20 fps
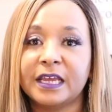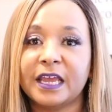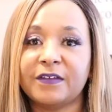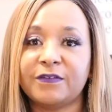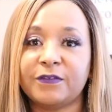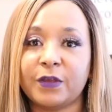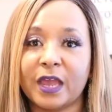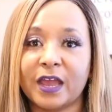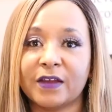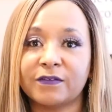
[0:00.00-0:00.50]

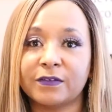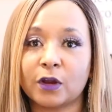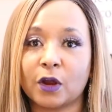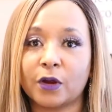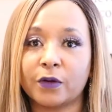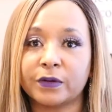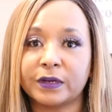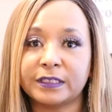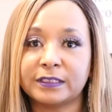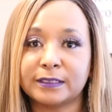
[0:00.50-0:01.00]
If you haven't
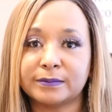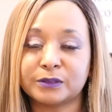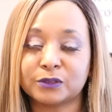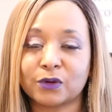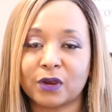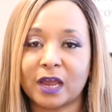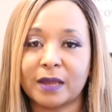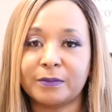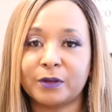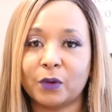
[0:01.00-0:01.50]
already
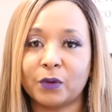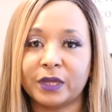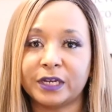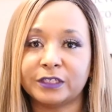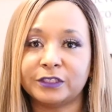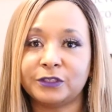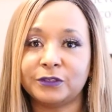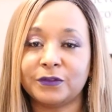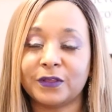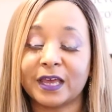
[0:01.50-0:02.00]
subscribed, go ahead
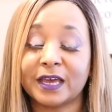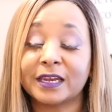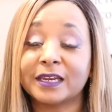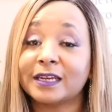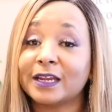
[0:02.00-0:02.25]
and do that.